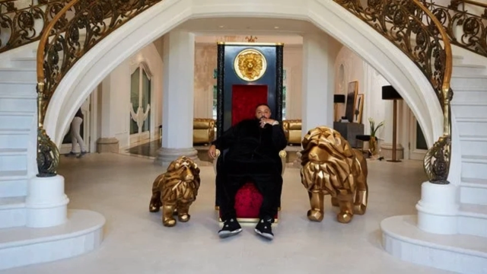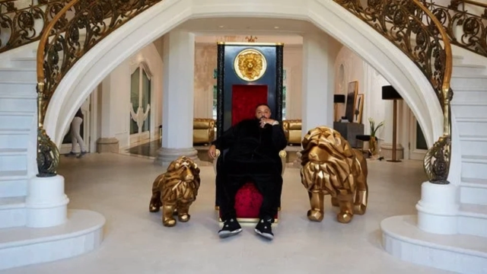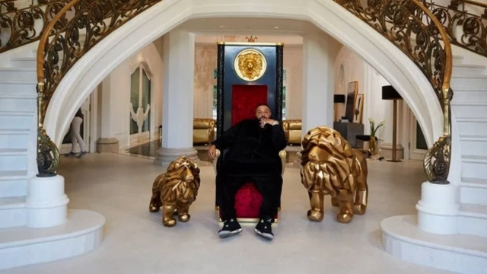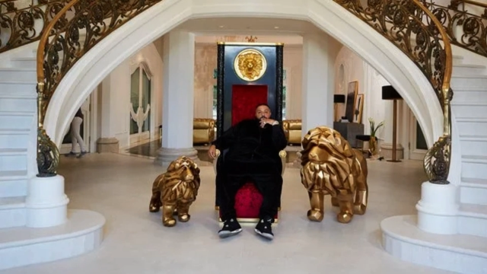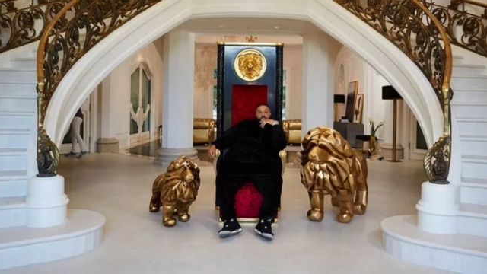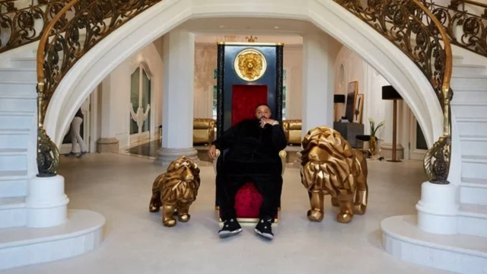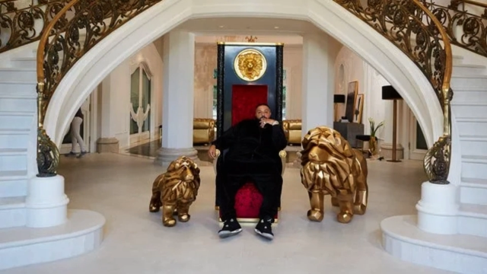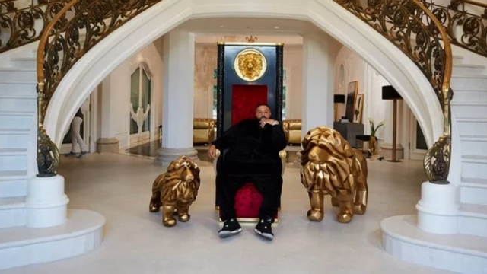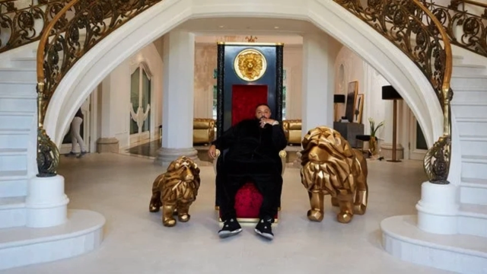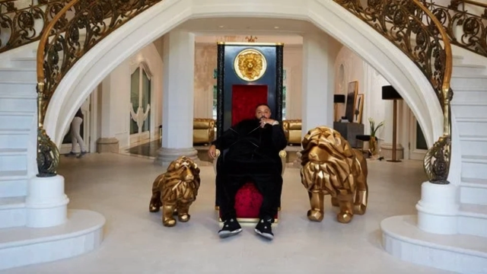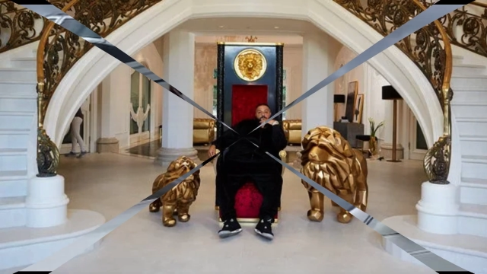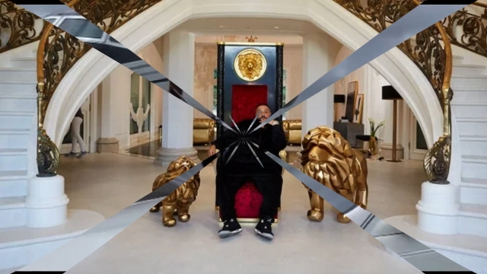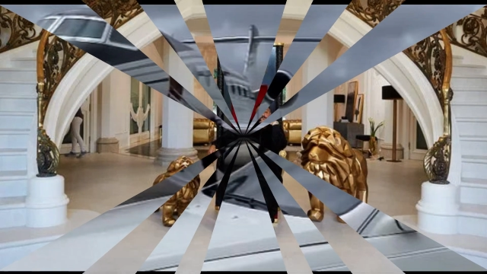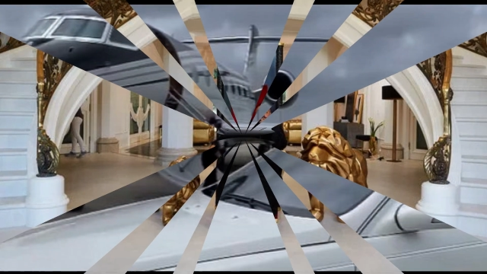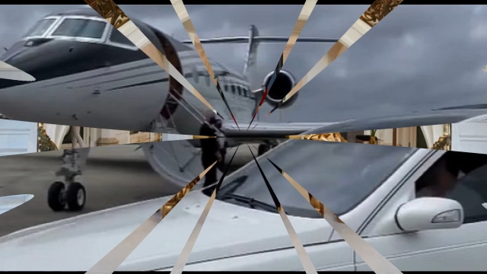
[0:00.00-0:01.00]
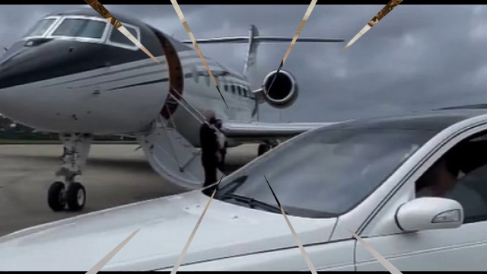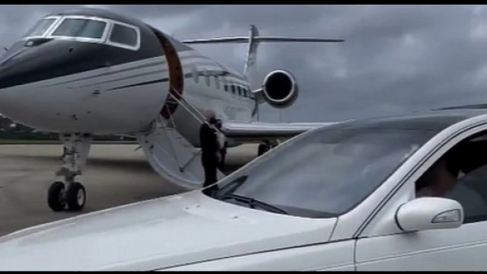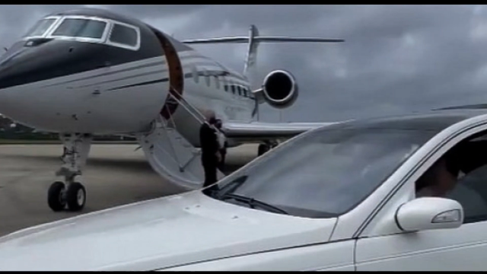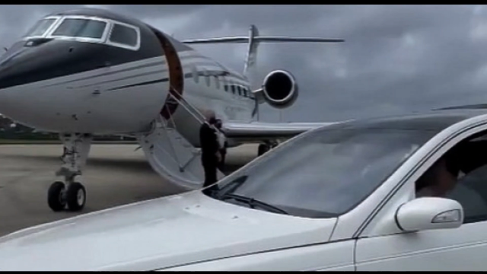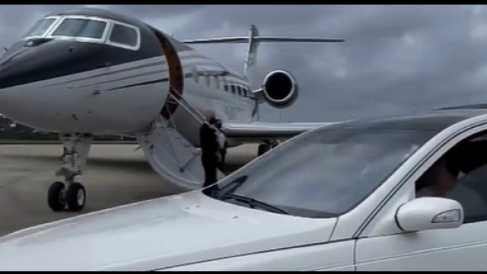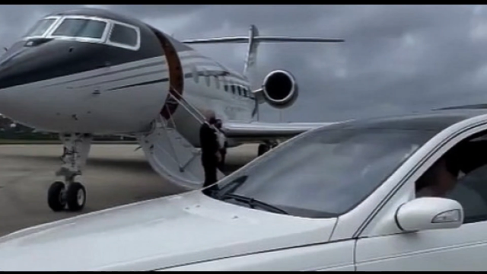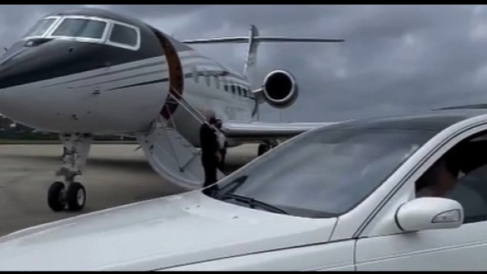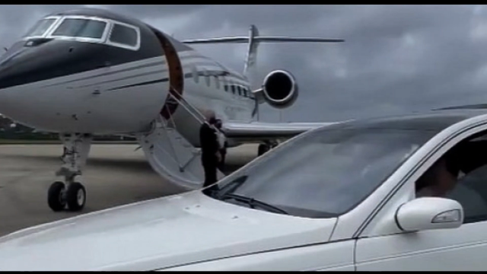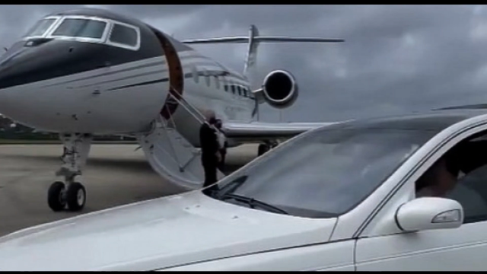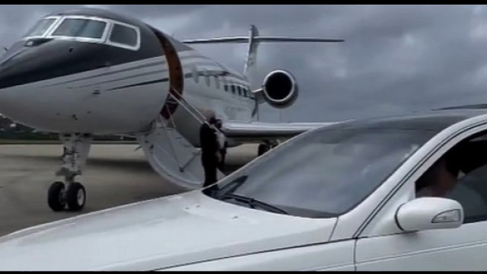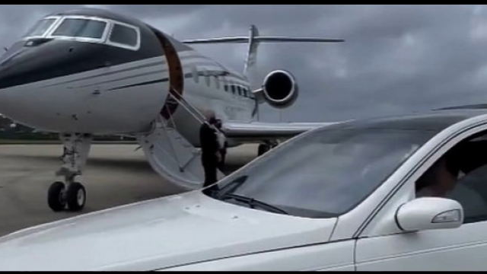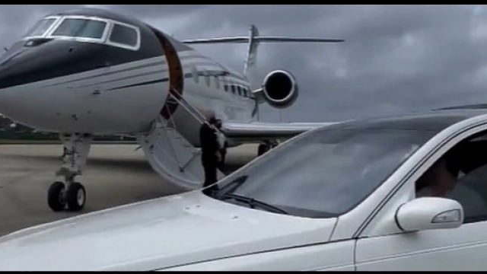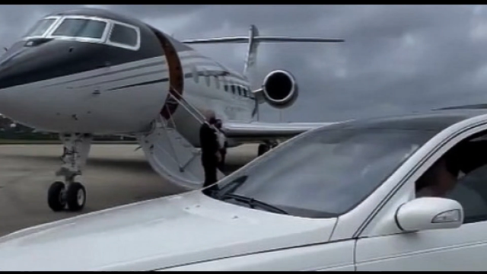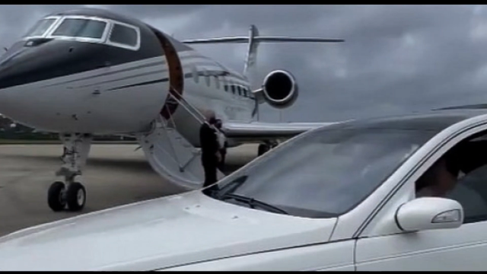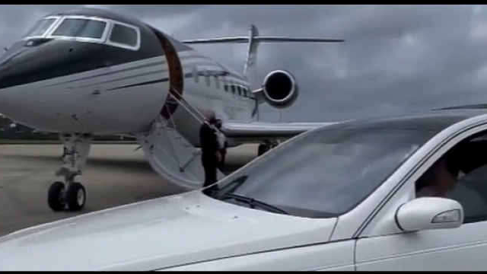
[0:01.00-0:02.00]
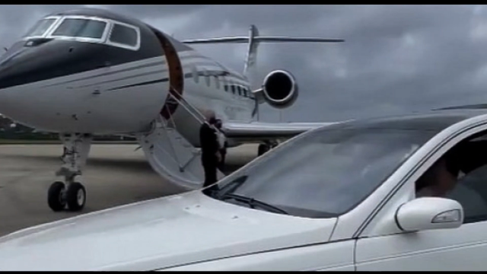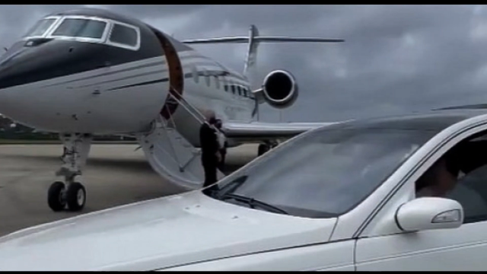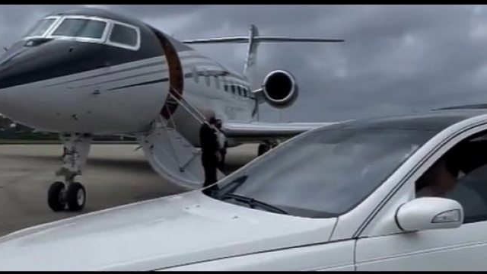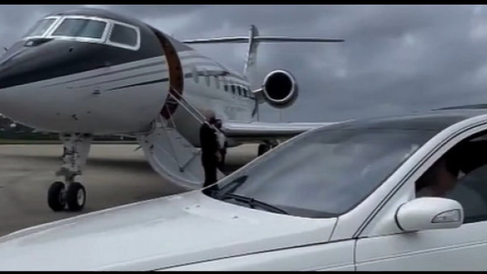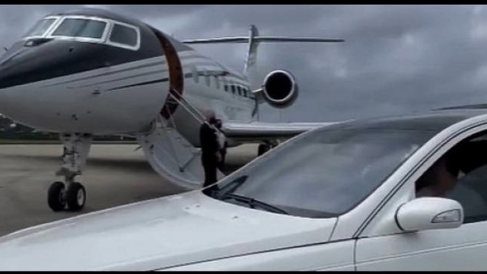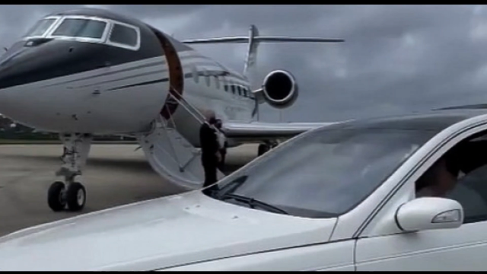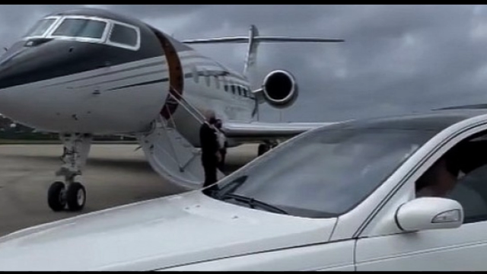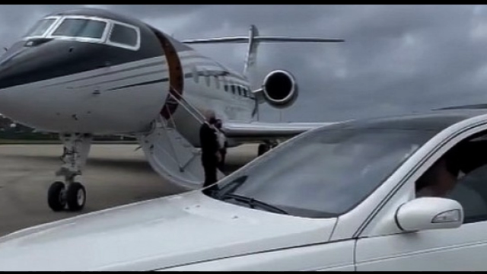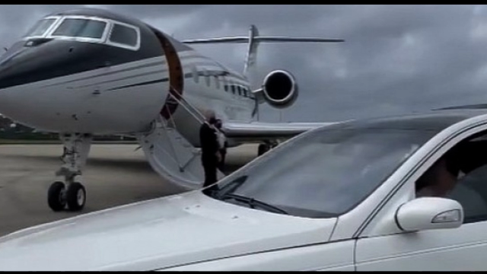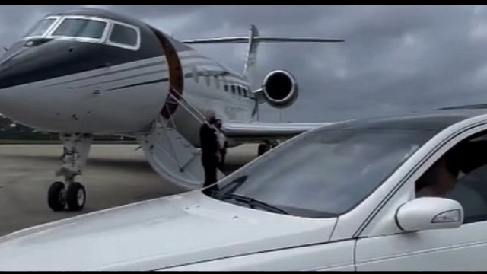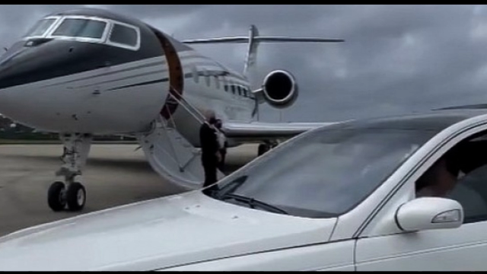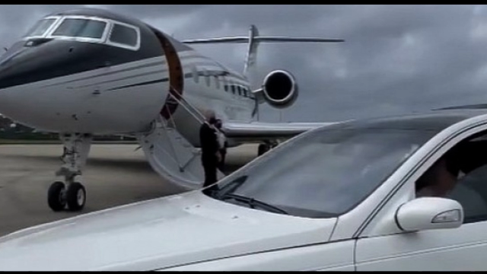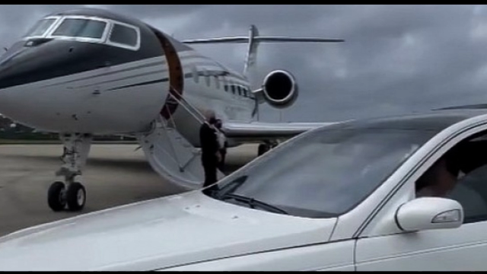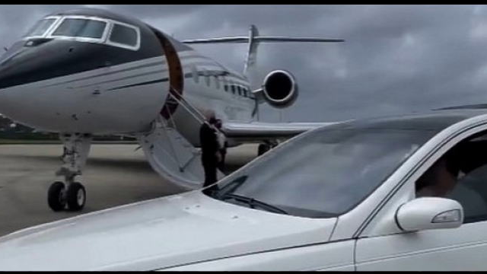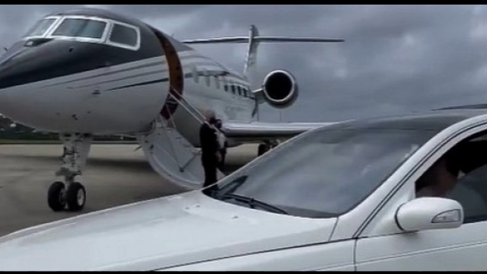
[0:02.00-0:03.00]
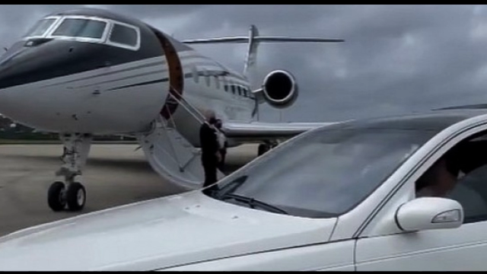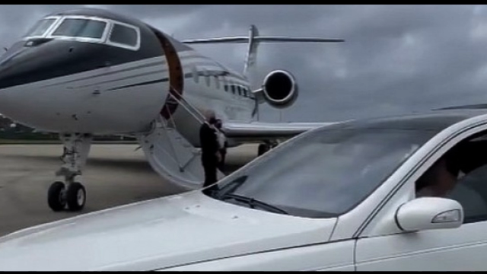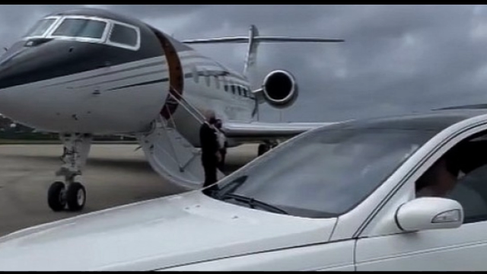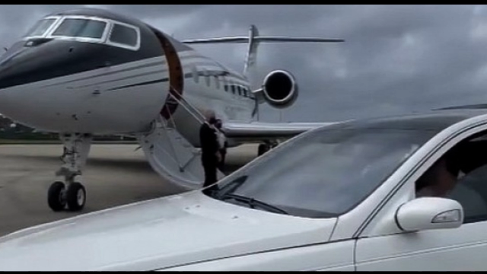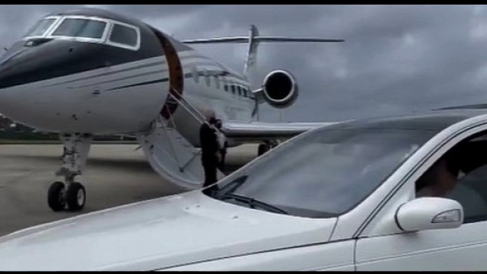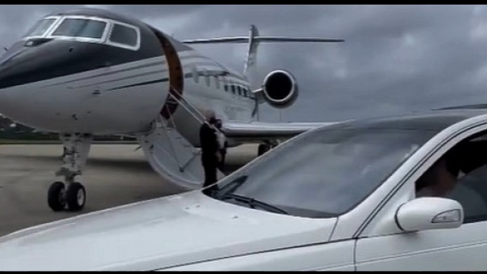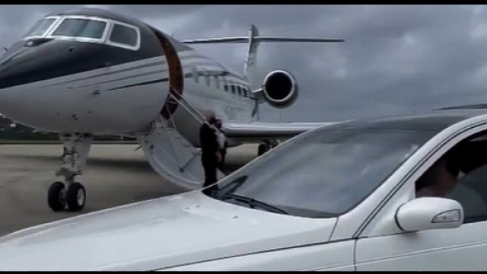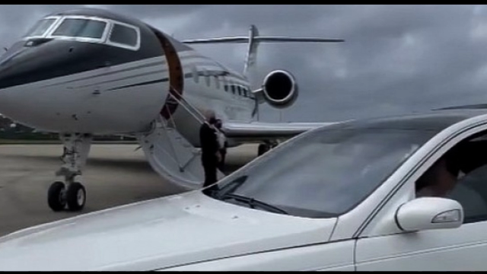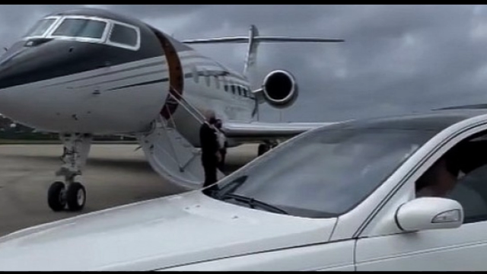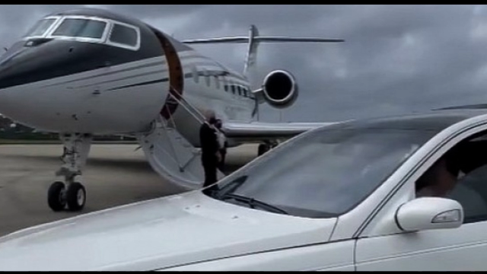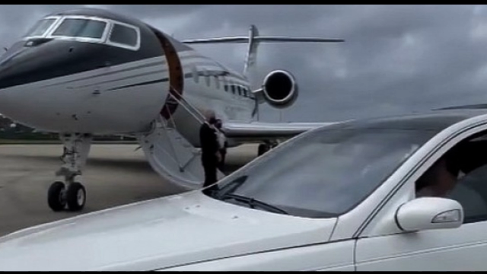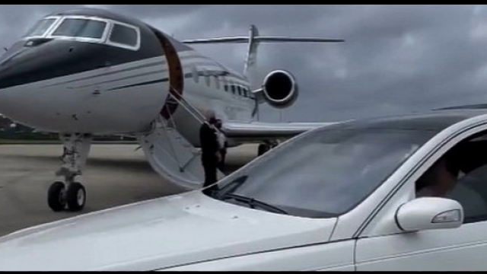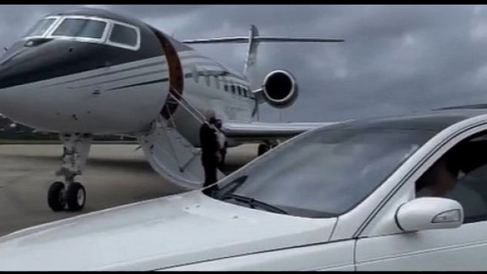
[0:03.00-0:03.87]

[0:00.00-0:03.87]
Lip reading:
[unreadable: no face in view]